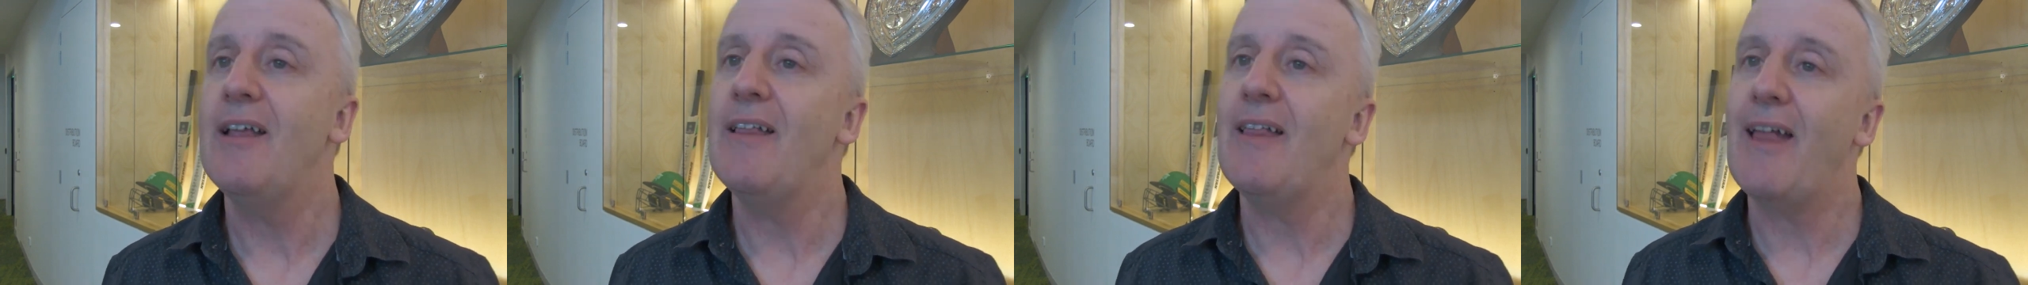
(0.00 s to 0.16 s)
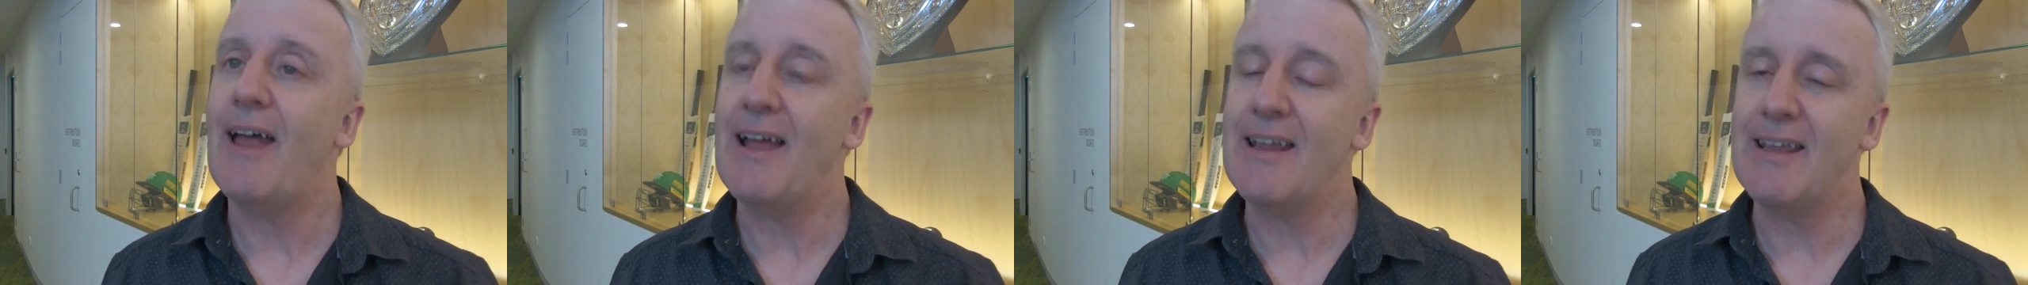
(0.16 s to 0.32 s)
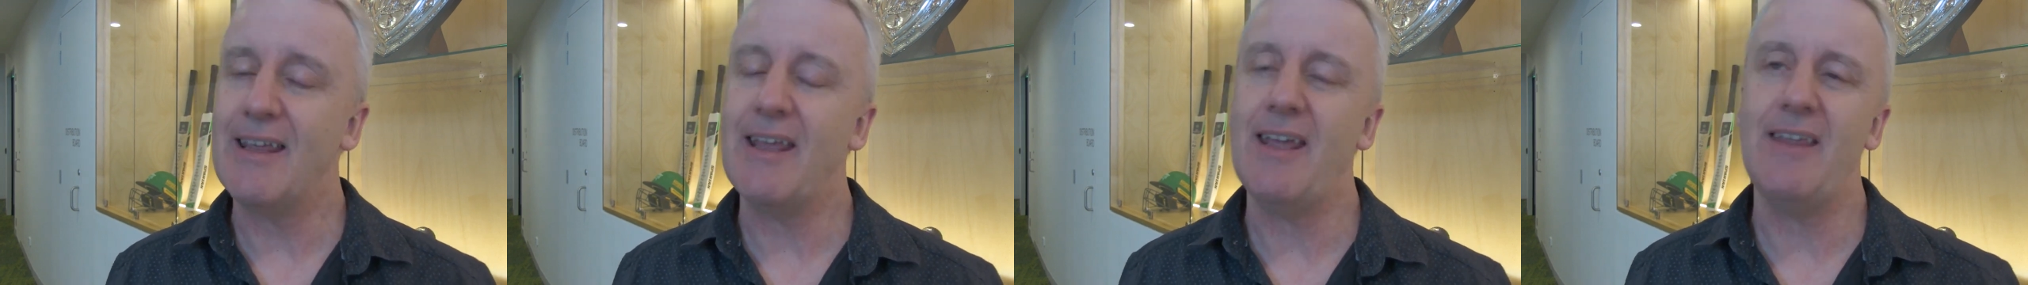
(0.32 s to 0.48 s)

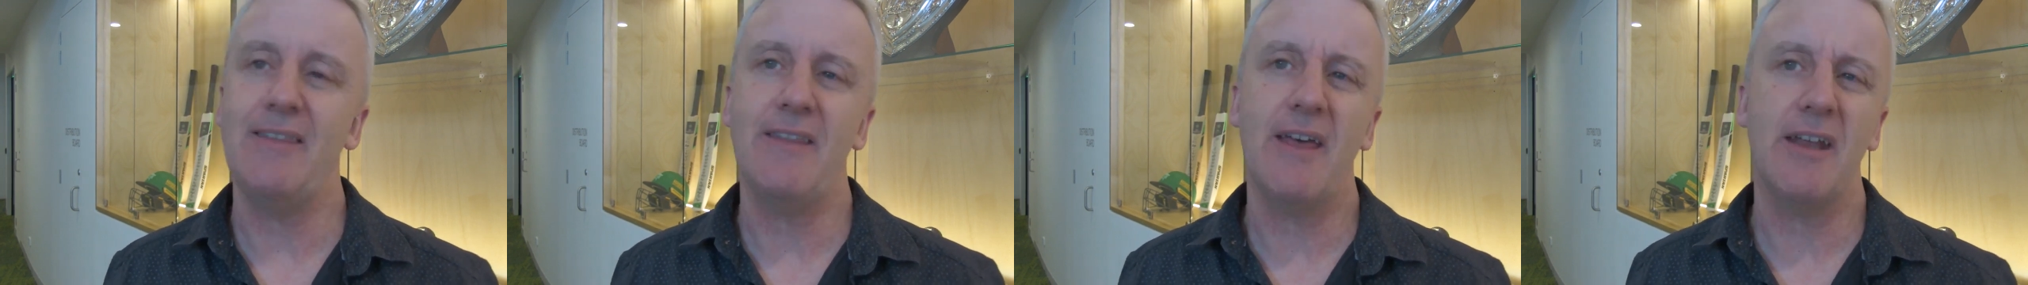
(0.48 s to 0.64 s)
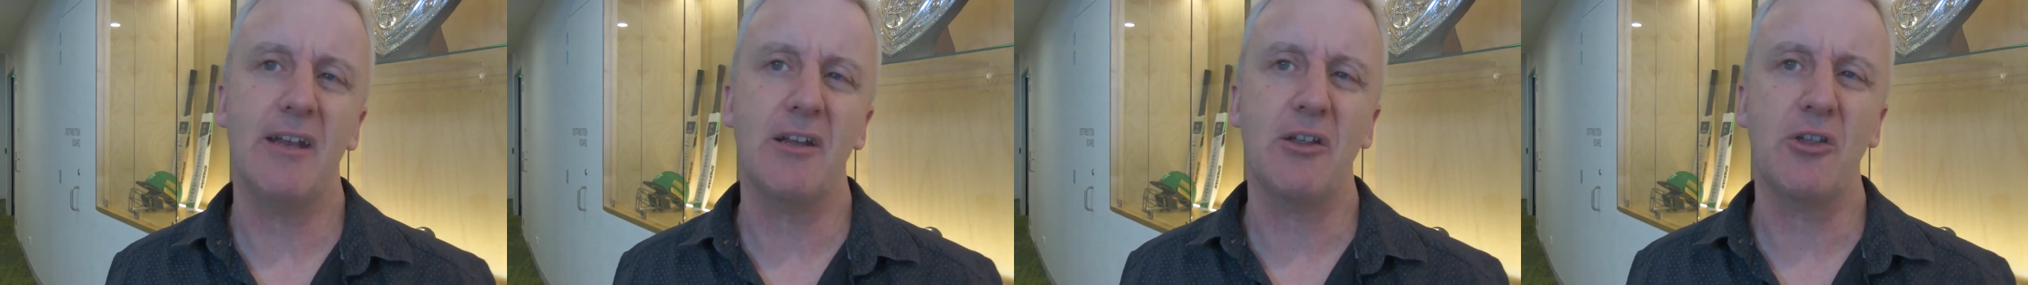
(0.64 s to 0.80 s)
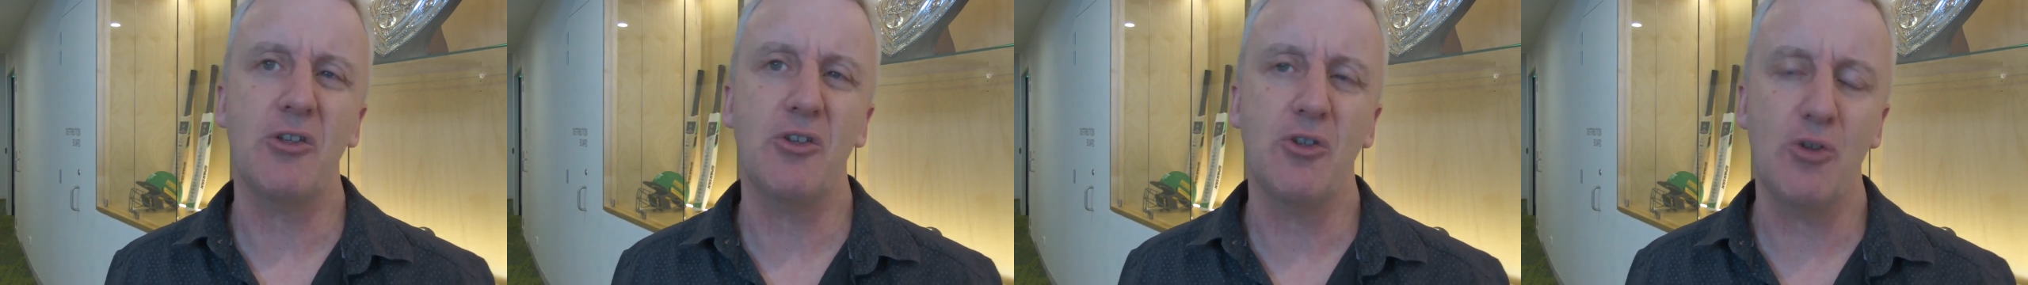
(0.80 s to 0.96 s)
again, that
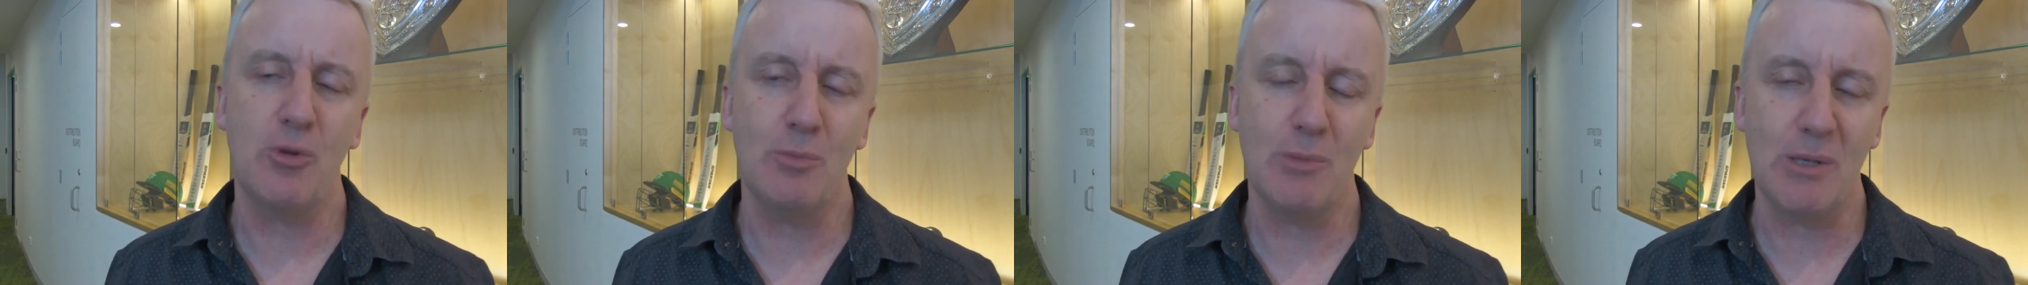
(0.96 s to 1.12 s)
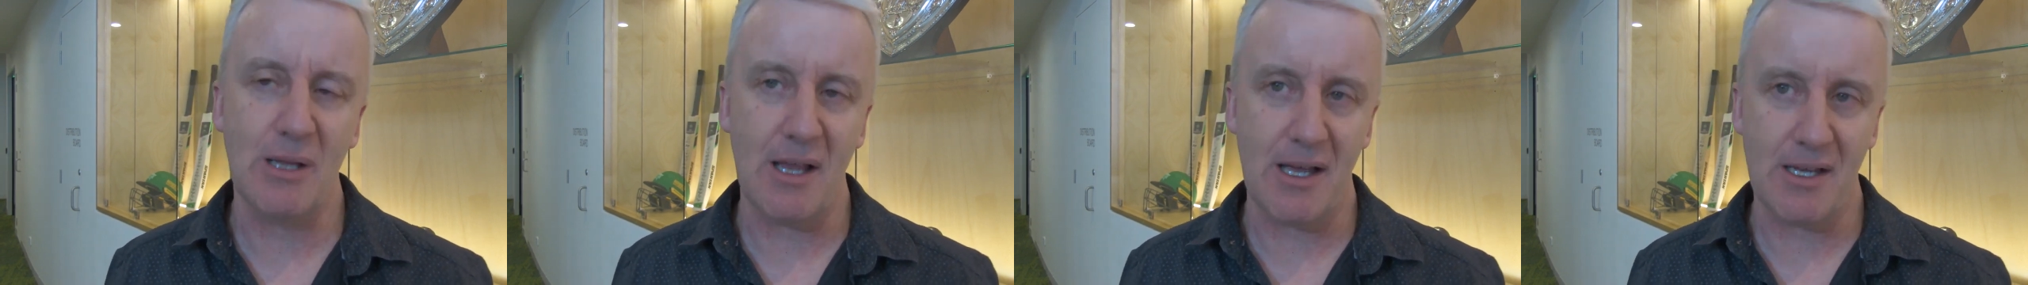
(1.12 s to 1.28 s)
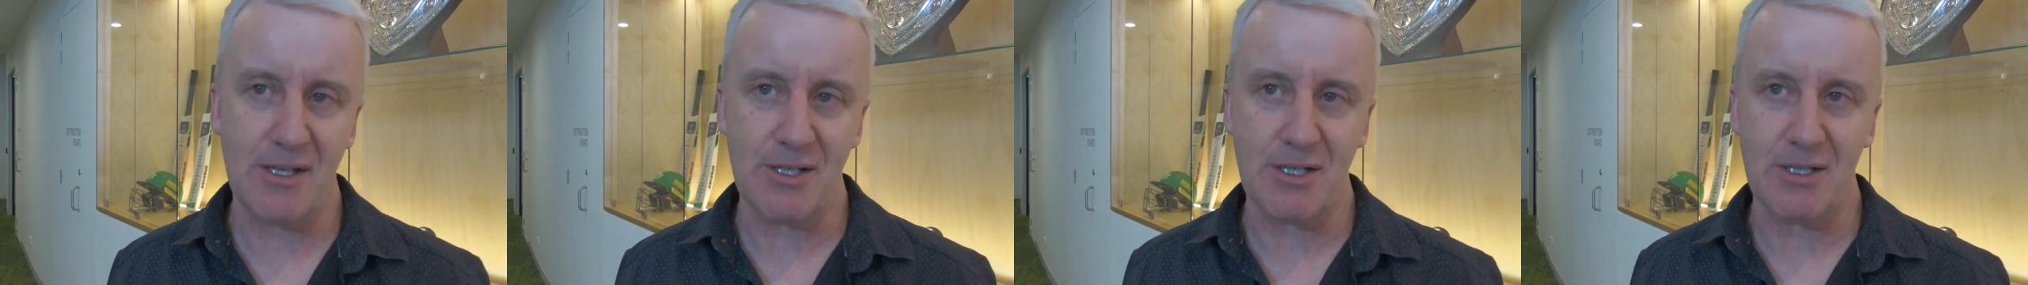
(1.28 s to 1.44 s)

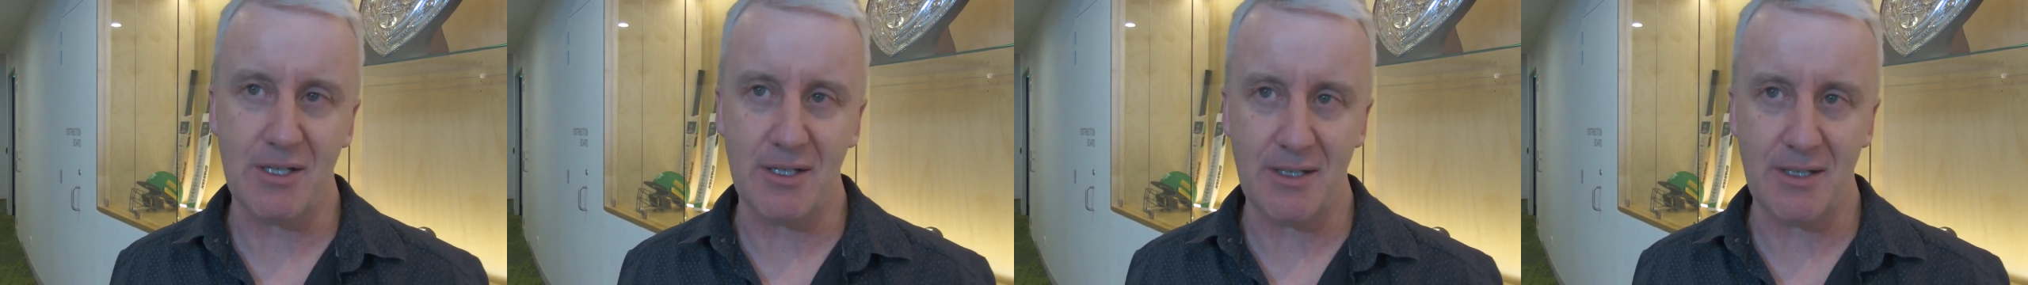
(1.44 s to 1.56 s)
accumulation